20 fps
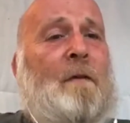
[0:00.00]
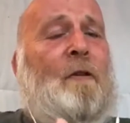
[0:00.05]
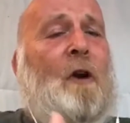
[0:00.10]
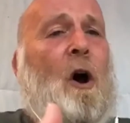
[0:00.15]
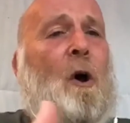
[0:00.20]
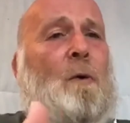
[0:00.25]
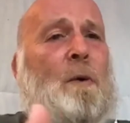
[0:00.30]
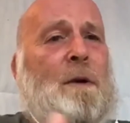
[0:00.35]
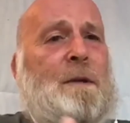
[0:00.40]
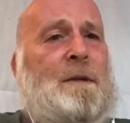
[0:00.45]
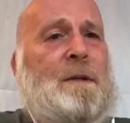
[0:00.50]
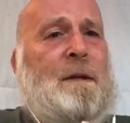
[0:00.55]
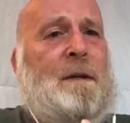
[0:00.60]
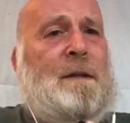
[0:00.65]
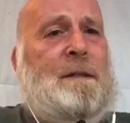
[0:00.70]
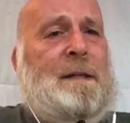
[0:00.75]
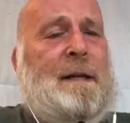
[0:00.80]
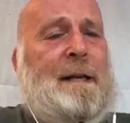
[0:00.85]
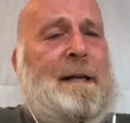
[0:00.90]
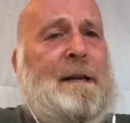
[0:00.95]
role as
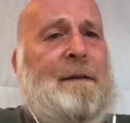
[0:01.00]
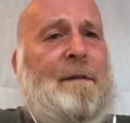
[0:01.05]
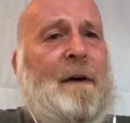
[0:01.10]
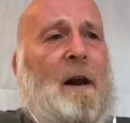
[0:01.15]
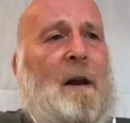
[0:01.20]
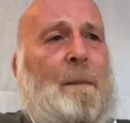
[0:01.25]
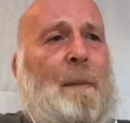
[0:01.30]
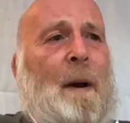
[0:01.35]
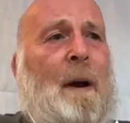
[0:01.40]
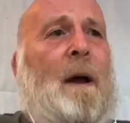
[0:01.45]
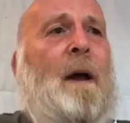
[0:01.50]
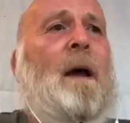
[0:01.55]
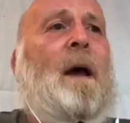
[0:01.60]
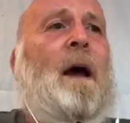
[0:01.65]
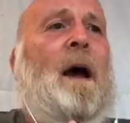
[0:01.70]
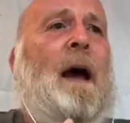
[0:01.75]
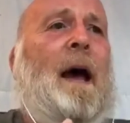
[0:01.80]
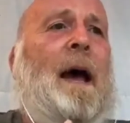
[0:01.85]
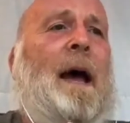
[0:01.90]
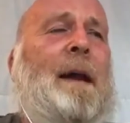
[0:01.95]
a lead developer,
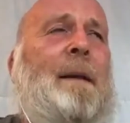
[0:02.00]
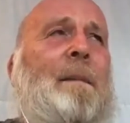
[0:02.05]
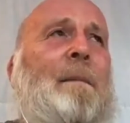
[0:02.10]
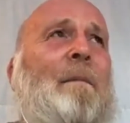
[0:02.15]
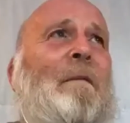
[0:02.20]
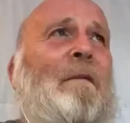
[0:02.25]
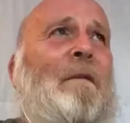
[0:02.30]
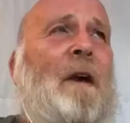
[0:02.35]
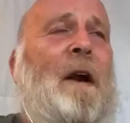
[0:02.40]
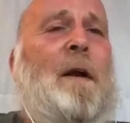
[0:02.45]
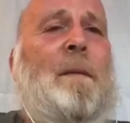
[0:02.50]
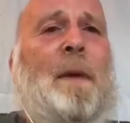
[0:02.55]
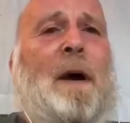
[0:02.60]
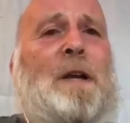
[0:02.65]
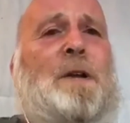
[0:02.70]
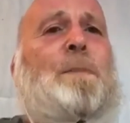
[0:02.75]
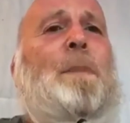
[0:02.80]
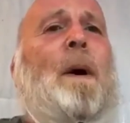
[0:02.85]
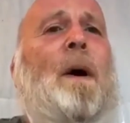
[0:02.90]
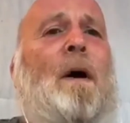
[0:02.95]
and very
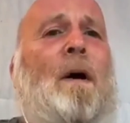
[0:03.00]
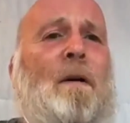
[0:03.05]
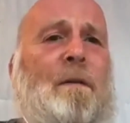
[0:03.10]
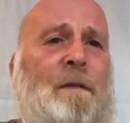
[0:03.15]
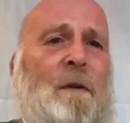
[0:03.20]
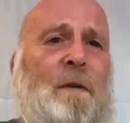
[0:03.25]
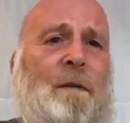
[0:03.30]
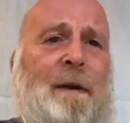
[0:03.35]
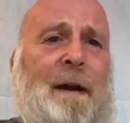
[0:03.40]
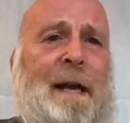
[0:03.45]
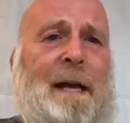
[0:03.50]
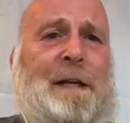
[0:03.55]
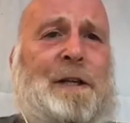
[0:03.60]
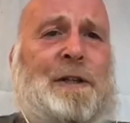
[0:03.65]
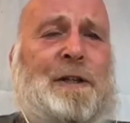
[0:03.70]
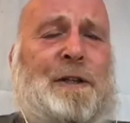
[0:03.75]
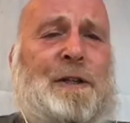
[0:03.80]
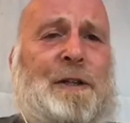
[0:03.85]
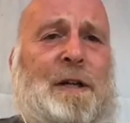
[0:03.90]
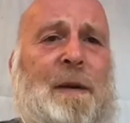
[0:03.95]
much part of your
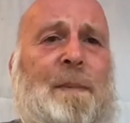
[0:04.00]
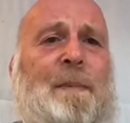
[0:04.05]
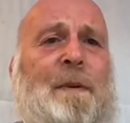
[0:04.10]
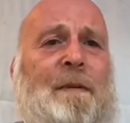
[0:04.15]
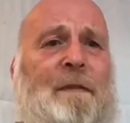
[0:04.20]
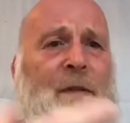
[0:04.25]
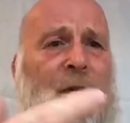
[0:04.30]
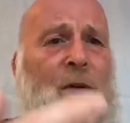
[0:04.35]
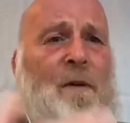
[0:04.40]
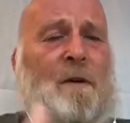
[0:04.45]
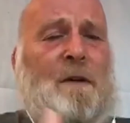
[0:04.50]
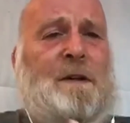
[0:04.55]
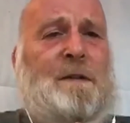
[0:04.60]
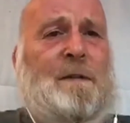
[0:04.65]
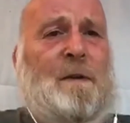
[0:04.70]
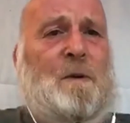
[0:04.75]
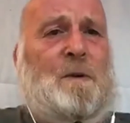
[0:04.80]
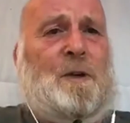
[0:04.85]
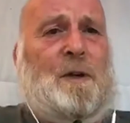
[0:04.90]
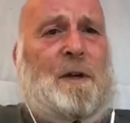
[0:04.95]
relationship if you're not as
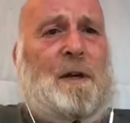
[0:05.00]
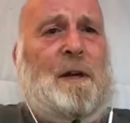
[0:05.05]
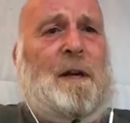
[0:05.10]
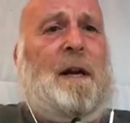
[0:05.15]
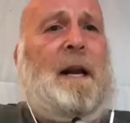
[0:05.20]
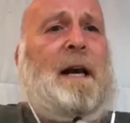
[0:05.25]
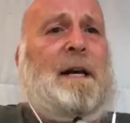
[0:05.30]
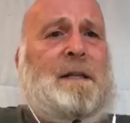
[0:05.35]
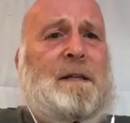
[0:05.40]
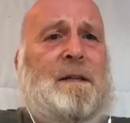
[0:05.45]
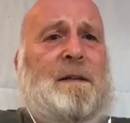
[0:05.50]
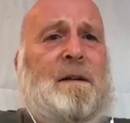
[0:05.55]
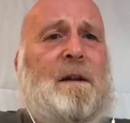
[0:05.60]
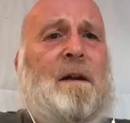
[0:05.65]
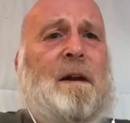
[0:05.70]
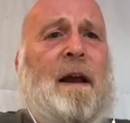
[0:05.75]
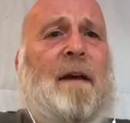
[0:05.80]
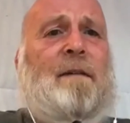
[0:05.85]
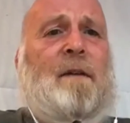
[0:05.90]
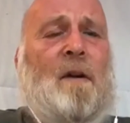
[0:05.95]
fortunate as us
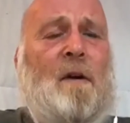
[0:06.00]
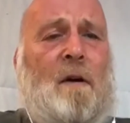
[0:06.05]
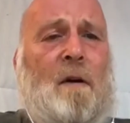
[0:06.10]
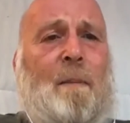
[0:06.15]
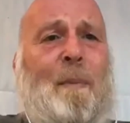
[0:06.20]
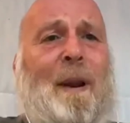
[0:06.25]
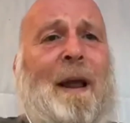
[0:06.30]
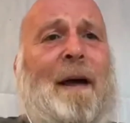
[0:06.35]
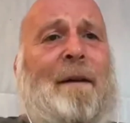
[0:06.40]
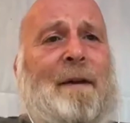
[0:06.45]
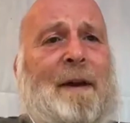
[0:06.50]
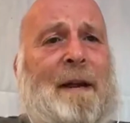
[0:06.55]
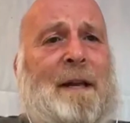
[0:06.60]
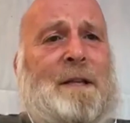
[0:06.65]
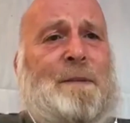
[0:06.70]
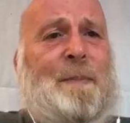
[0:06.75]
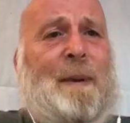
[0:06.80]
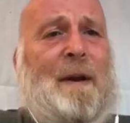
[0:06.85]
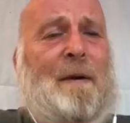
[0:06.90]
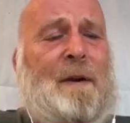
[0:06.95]
and have a lot of planning
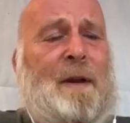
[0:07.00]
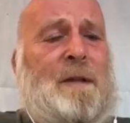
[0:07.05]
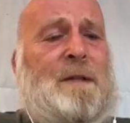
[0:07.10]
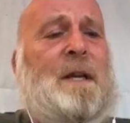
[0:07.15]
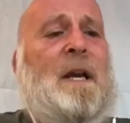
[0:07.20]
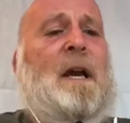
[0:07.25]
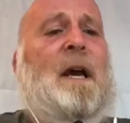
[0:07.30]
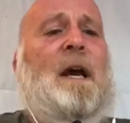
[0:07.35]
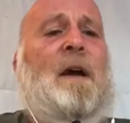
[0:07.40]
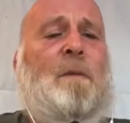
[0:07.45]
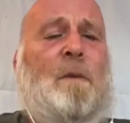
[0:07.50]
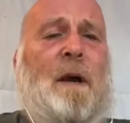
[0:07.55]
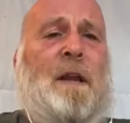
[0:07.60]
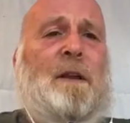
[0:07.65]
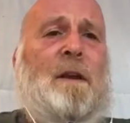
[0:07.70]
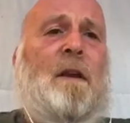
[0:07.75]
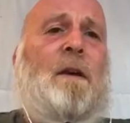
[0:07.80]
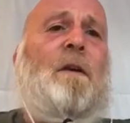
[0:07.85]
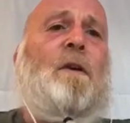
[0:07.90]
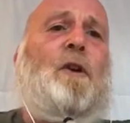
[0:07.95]
experience when
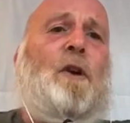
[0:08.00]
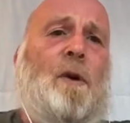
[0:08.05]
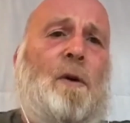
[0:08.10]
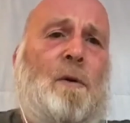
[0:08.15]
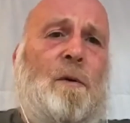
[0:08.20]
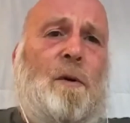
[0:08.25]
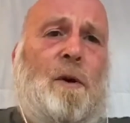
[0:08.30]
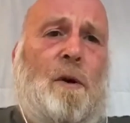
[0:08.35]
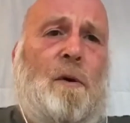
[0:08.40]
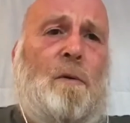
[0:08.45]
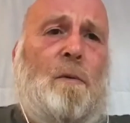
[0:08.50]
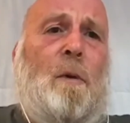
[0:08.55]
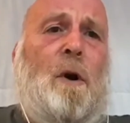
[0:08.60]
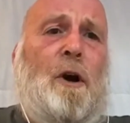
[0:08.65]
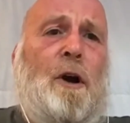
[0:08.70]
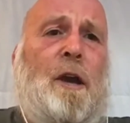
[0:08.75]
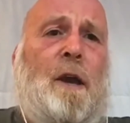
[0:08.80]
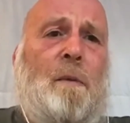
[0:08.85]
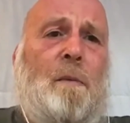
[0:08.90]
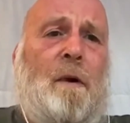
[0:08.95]
you're
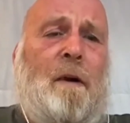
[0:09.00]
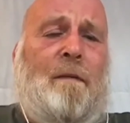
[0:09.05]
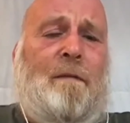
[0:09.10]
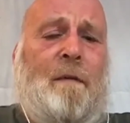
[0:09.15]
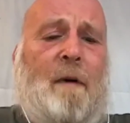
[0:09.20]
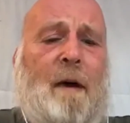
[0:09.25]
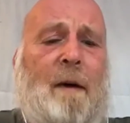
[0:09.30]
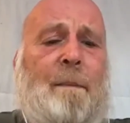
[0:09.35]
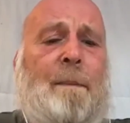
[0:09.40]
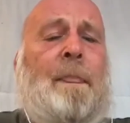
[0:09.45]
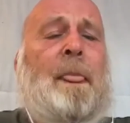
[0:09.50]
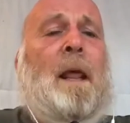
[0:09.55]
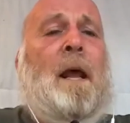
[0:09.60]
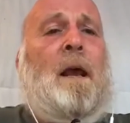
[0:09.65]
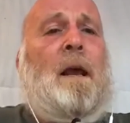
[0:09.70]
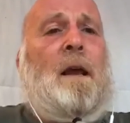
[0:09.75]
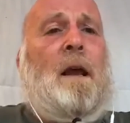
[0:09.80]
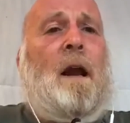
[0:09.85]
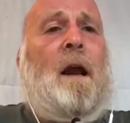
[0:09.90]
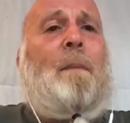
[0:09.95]
working with
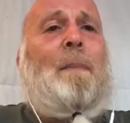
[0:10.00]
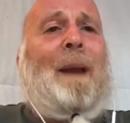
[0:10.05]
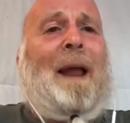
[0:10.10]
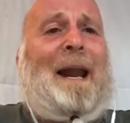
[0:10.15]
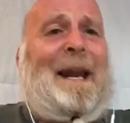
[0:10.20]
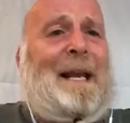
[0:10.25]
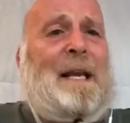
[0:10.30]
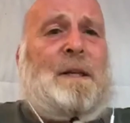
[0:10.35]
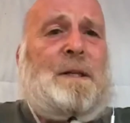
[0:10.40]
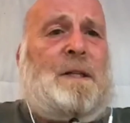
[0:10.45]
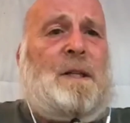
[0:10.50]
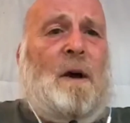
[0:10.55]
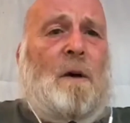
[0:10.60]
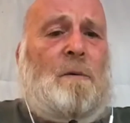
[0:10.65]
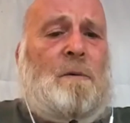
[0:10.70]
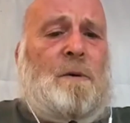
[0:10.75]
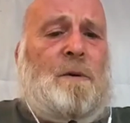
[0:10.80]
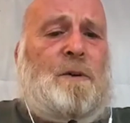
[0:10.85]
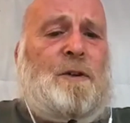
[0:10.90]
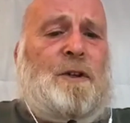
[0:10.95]
planning
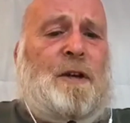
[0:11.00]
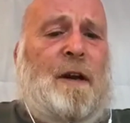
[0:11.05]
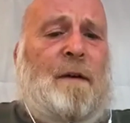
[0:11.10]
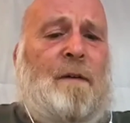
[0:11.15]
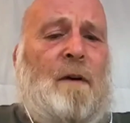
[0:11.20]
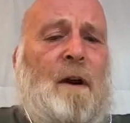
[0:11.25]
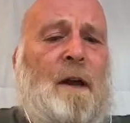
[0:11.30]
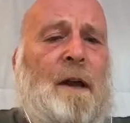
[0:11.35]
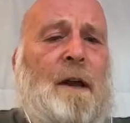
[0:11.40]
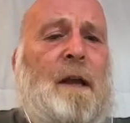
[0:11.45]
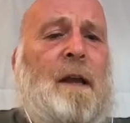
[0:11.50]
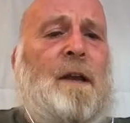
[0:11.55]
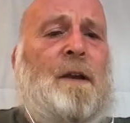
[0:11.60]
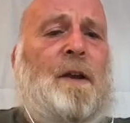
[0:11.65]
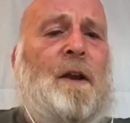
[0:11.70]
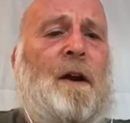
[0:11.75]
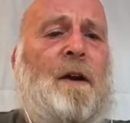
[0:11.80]
consultants generally.